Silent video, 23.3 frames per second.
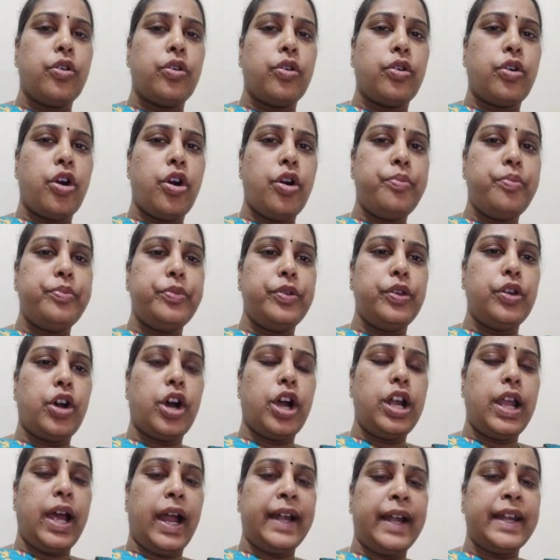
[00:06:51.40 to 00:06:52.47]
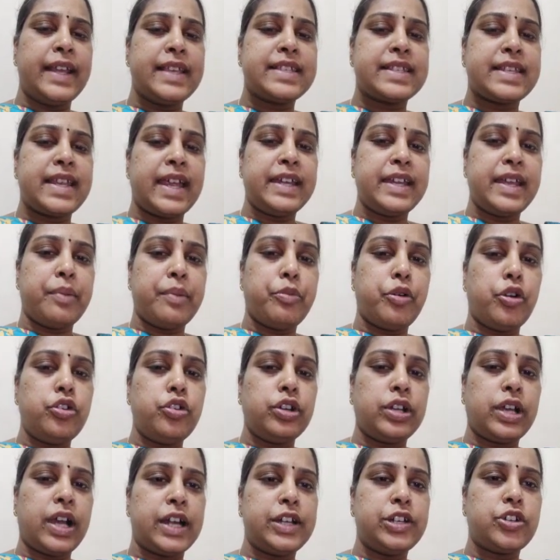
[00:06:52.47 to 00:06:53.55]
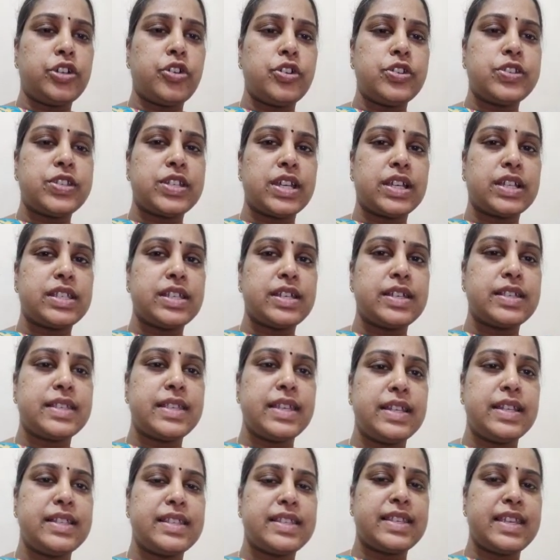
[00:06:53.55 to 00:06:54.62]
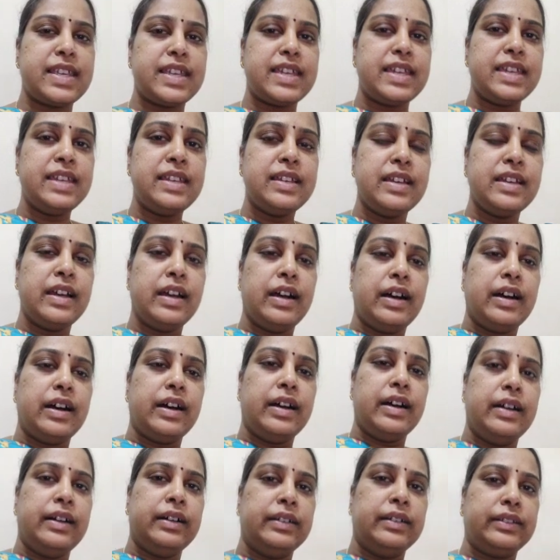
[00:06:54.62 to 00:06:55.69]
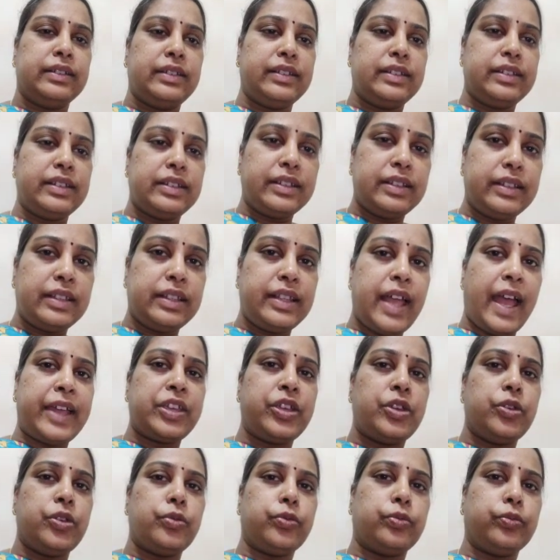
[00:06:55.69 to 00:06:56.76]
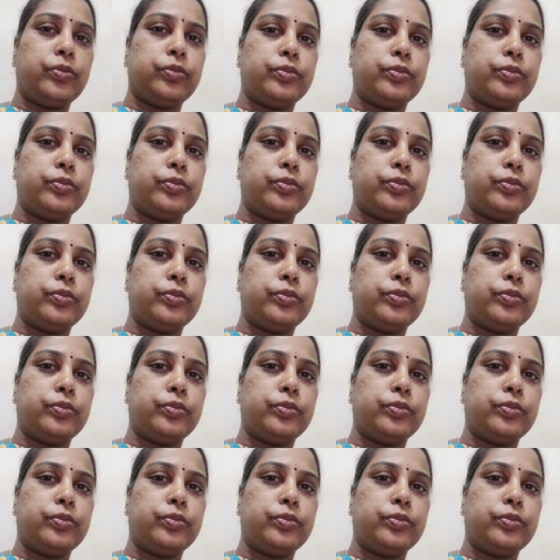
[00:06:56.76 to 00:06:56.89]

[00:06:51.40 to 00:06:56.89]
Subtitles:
Hope you all understand about control structures in C. Thank you.